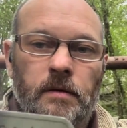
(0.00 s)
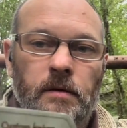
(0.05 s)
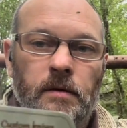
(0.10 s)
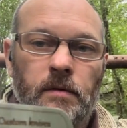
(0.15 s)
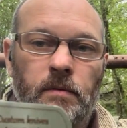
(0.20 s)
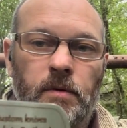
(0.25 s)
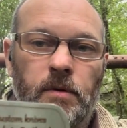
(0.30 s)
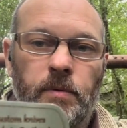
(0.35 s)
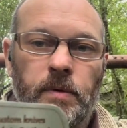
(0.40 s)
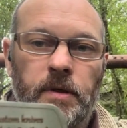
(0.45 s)

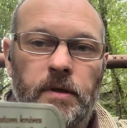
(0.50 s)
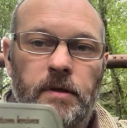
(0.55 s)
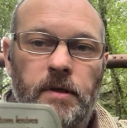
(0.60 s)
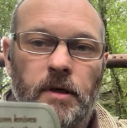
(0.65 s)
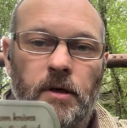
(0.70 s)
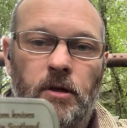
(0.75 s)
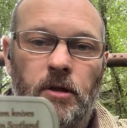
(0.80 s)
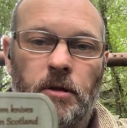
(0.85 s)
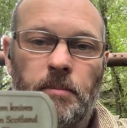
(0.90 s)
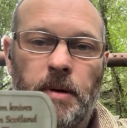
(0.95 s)
with a wee
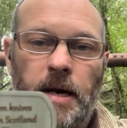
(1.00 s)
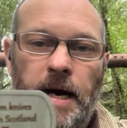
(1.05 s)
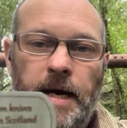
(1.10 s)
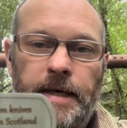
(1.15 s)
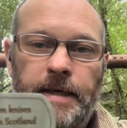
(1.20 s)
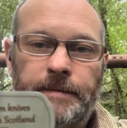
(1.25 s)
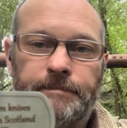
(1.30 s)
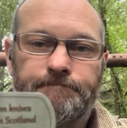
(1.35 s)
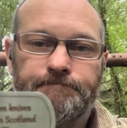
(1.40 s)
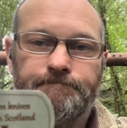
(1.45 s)
thing on the back.
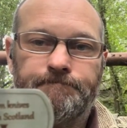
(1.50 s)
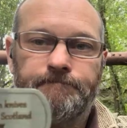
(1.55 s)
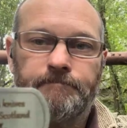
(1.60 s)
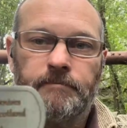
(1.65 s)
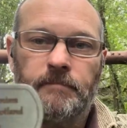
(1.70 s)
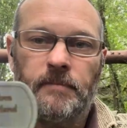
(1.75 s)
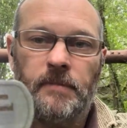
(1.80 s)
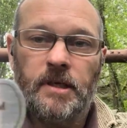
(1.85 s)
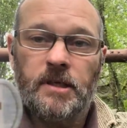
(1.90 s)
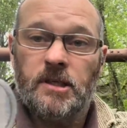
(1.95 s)

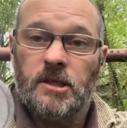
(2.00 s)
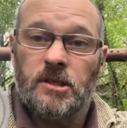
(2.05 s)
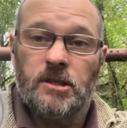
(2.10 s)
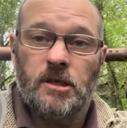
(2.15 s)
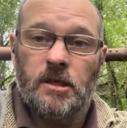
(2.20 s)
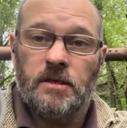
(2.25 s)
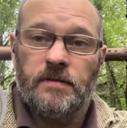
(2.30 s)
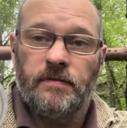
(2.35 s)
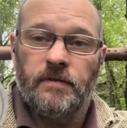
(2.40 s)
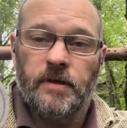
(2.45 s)
This is
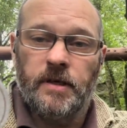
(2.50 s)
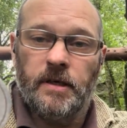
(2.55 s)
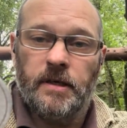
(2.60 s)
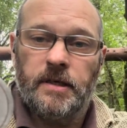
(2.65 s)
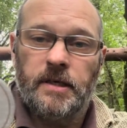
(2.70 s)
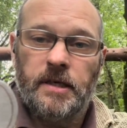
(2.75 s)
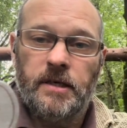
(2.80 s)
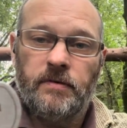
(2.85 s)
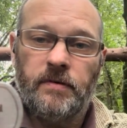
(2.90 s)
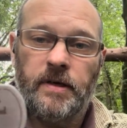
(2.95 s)
just for your
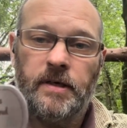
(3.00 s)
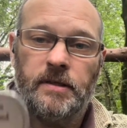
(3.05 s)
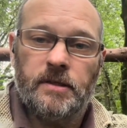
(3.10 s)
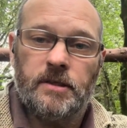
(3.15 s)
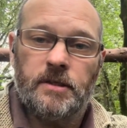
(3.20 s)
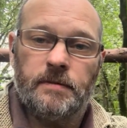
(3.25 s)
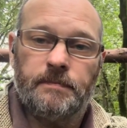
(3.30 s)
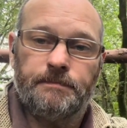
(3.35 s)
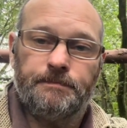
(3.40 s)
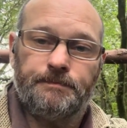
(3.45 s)
key
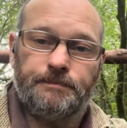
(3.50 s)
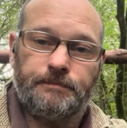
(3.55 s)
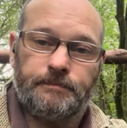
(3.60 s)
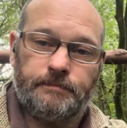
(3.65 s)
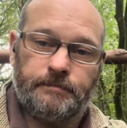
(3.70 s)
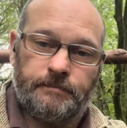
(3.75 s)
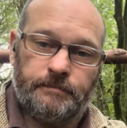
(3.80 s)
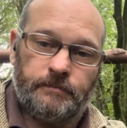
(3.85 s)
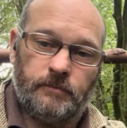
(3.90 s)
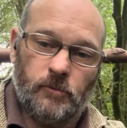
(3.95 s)
rings
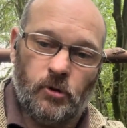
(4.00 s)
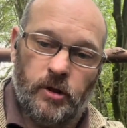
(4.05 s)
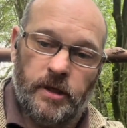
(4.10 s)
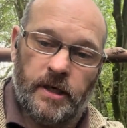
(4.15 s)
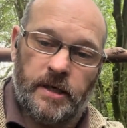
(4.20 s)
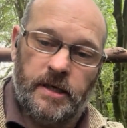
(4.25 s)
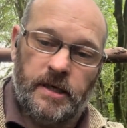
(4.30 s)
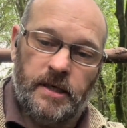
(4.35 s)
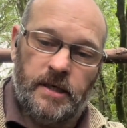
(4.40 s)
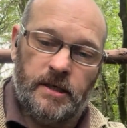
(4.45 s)
or your
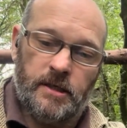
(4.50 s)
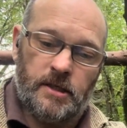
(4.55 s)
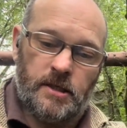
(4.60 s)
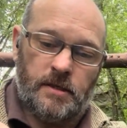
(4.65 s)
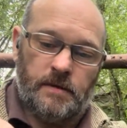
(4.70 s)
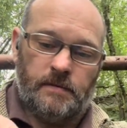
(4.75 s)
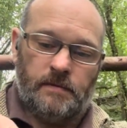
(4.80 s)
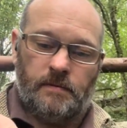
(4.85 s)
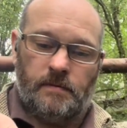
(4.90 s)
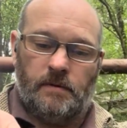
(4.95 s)
keys.
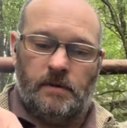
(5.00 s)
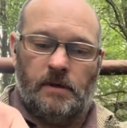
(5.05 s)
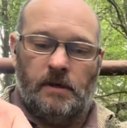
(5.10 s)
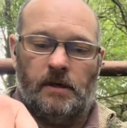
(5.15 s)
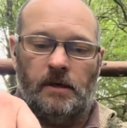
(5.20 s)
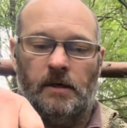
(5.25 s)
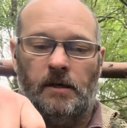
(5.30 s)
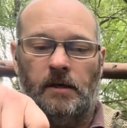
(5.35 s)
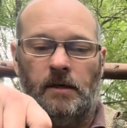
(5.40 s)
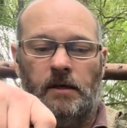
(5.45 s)

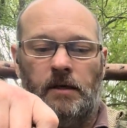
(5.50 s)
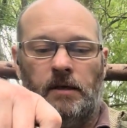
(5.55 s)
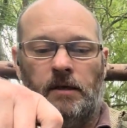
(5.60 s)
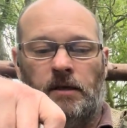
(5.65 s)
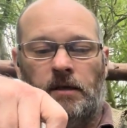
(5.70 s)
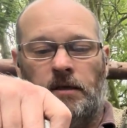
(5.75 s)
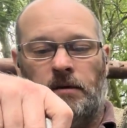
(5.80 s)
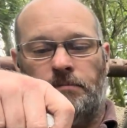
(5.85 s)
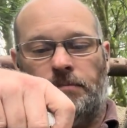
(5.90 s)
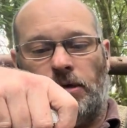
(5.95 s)

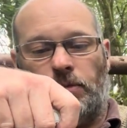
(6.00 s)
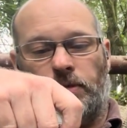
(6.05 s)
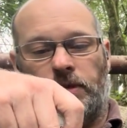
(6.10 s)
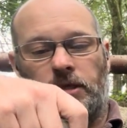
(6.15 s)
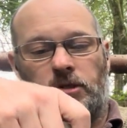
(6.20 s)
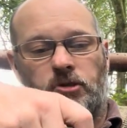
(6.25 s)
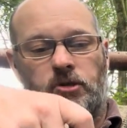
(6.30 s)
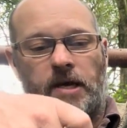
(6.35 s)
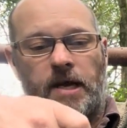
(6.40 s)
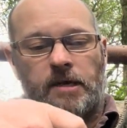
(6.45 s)
But with the
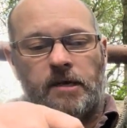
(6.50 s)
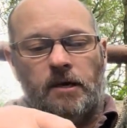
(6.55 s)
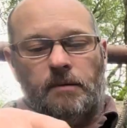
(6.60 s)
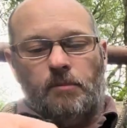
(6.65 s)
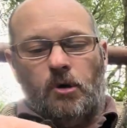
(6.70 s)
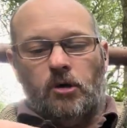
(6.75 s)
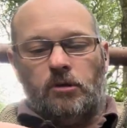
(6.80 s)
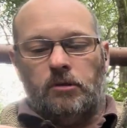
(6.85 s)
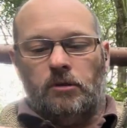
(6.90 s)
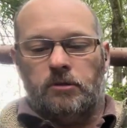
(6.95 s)
tracker
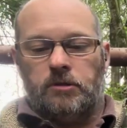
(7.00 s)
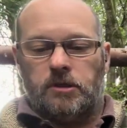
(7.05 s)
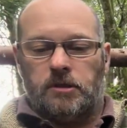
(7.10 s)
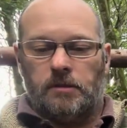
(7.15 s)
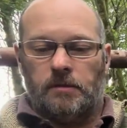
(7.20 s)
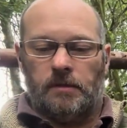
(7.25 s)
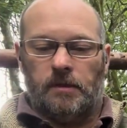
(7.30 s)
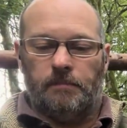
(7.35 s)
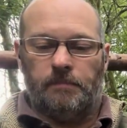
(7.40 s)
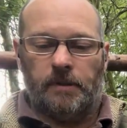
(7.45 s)
models
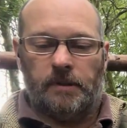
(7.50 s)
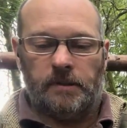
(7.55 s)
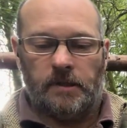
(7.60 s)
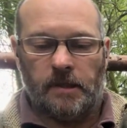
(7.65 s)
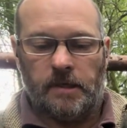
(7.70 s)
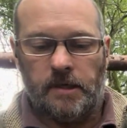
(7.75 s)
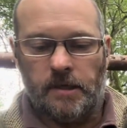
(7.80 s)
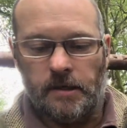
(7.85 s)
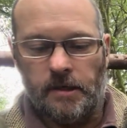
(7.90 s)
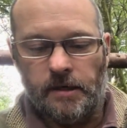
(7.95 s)
in
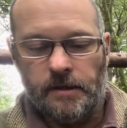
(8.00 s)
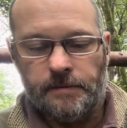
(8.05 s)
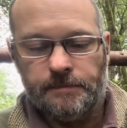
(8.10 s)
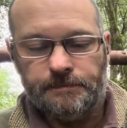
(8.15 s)
particular,